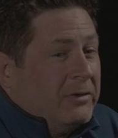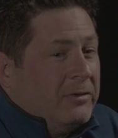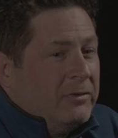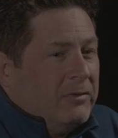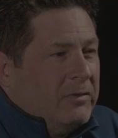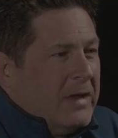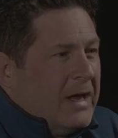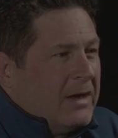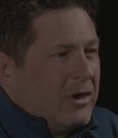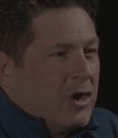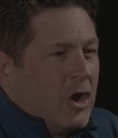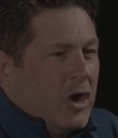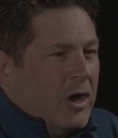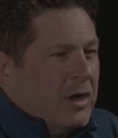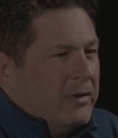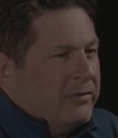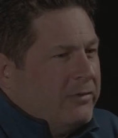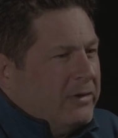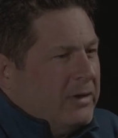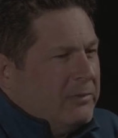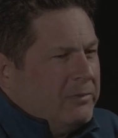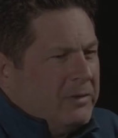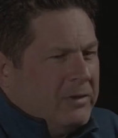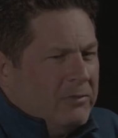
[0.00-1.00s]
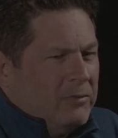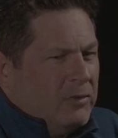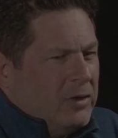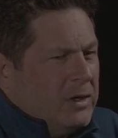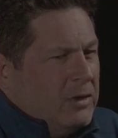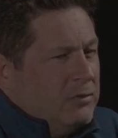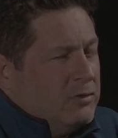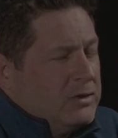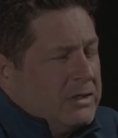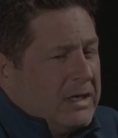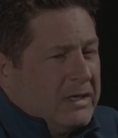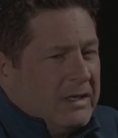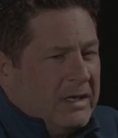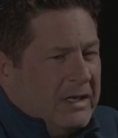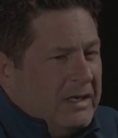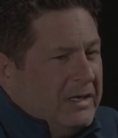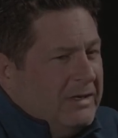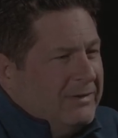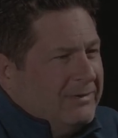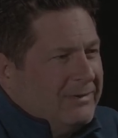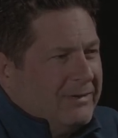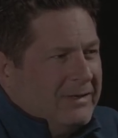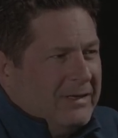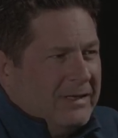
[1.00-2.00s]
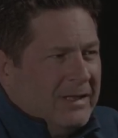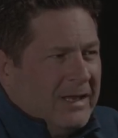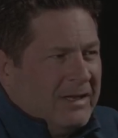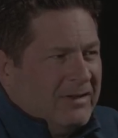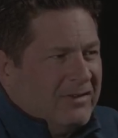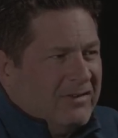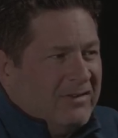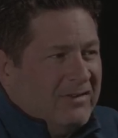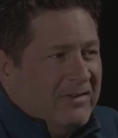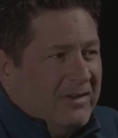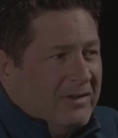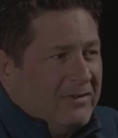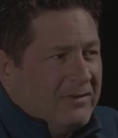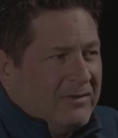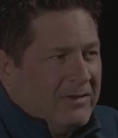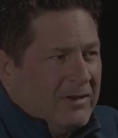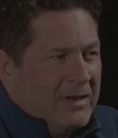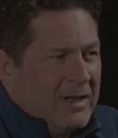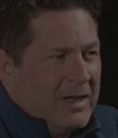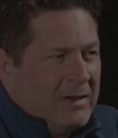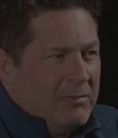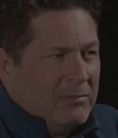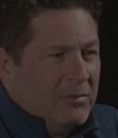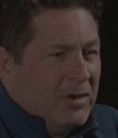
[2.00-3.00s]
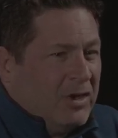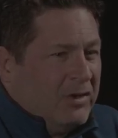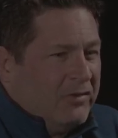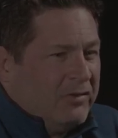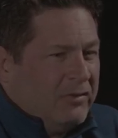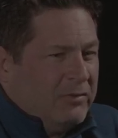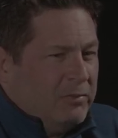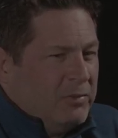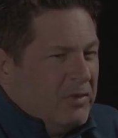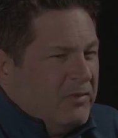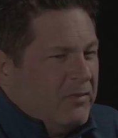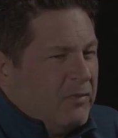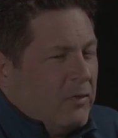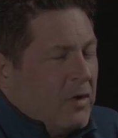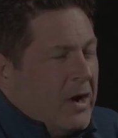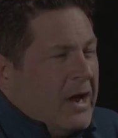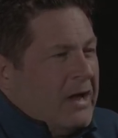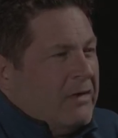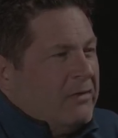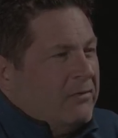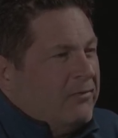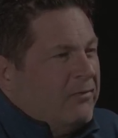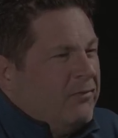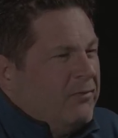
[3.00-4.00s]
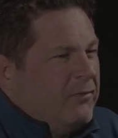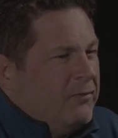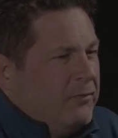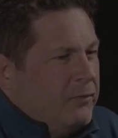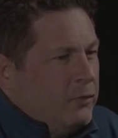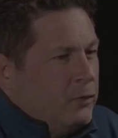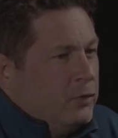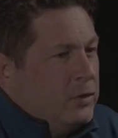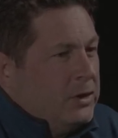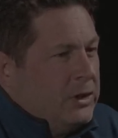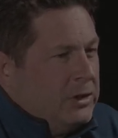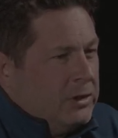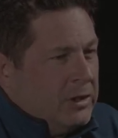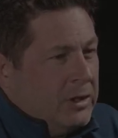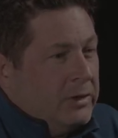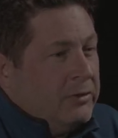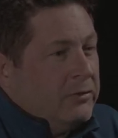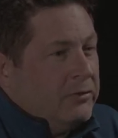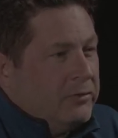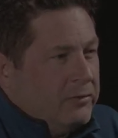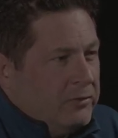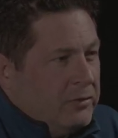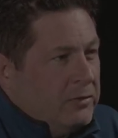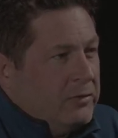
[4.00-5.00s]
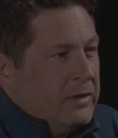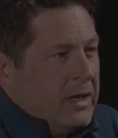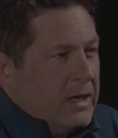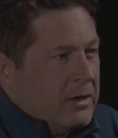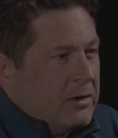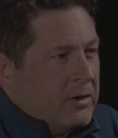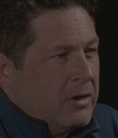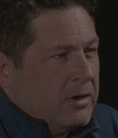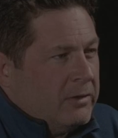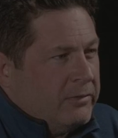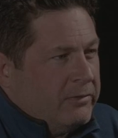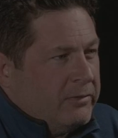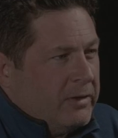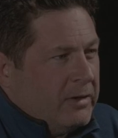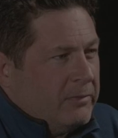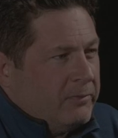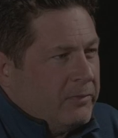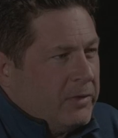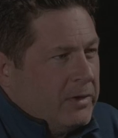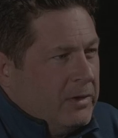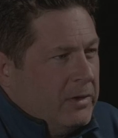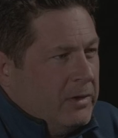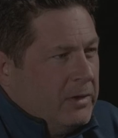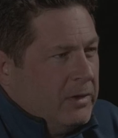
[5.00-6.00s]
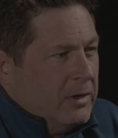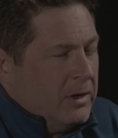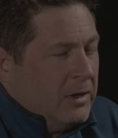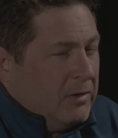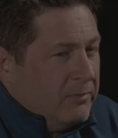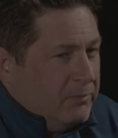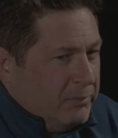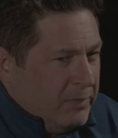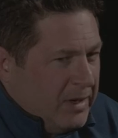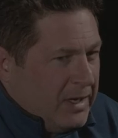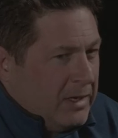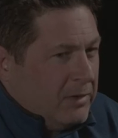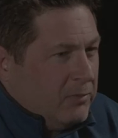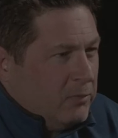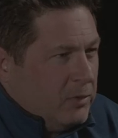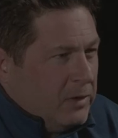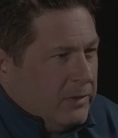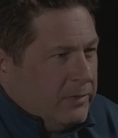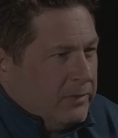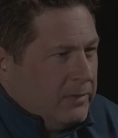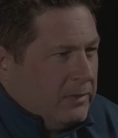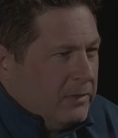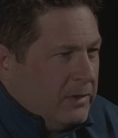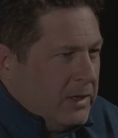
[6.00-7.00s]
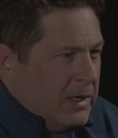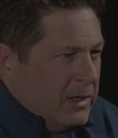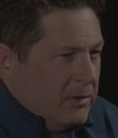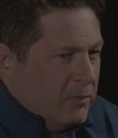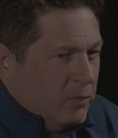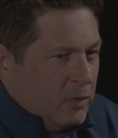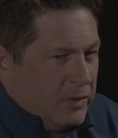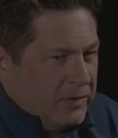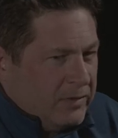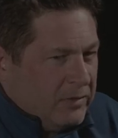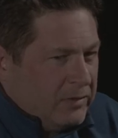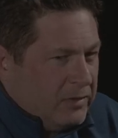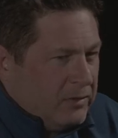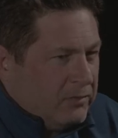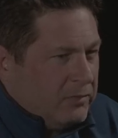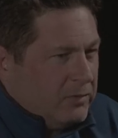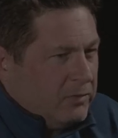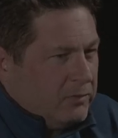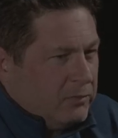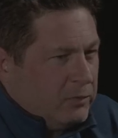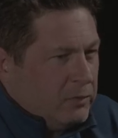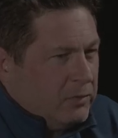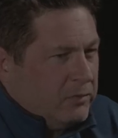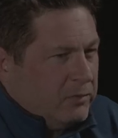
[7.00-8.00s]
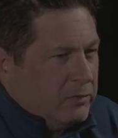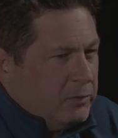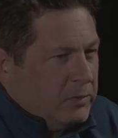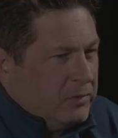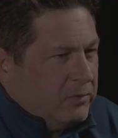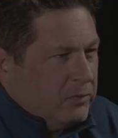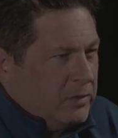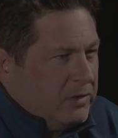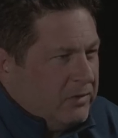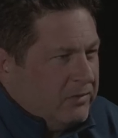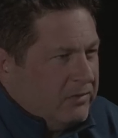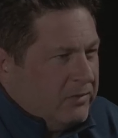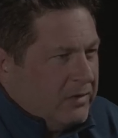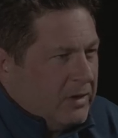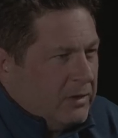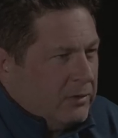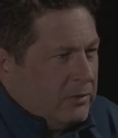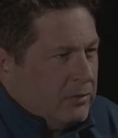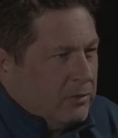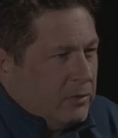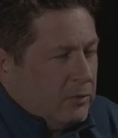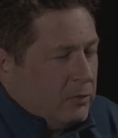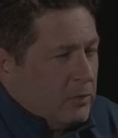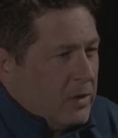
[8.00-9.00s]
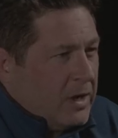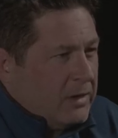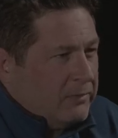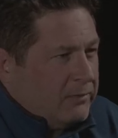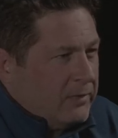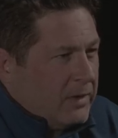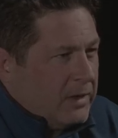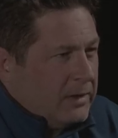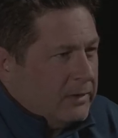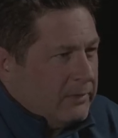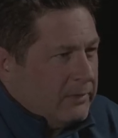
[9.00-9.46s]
I'm telling you, that concept, it, it was like easily like six to nine months before I fully understood that concept mm. of bandwidth and, and what the difference was between cellular and Wi